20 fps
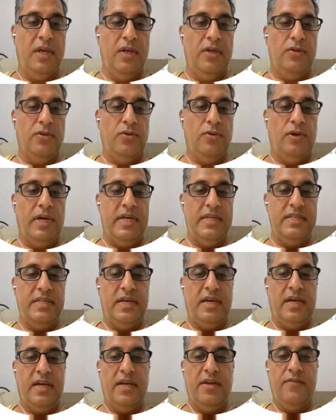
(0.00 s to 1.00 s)
So as a
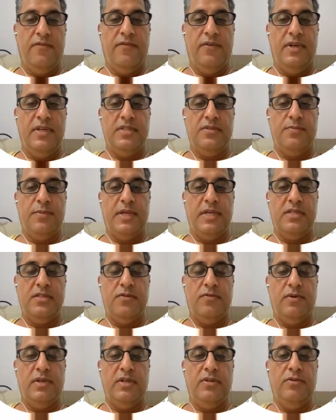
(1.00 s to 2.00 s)
Huggingface space,
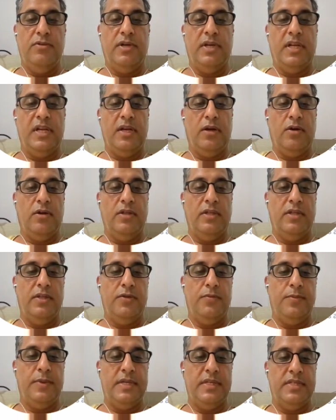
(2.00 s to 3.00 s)
when you click on the
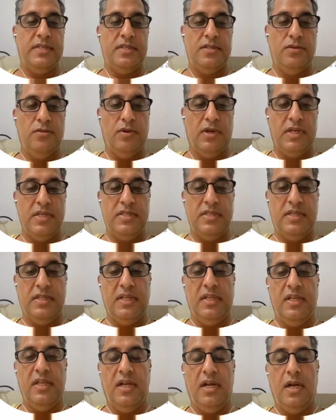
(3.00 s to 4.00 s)
spaces, you can see
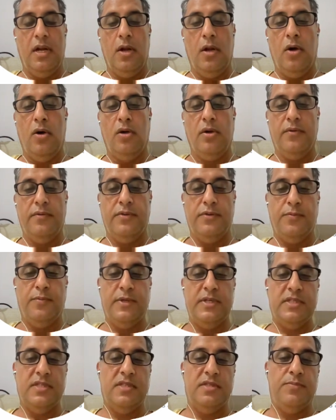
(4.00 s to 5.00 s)
that there are a lot of
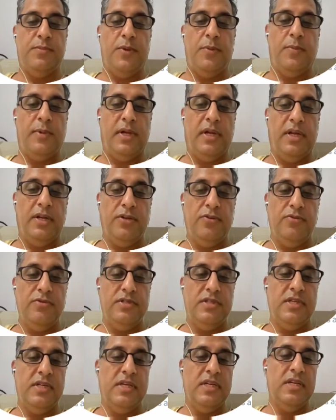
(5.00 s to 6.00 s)
spaces, people are
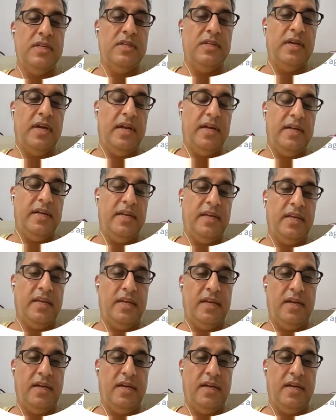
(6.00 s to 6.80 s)
using it and taking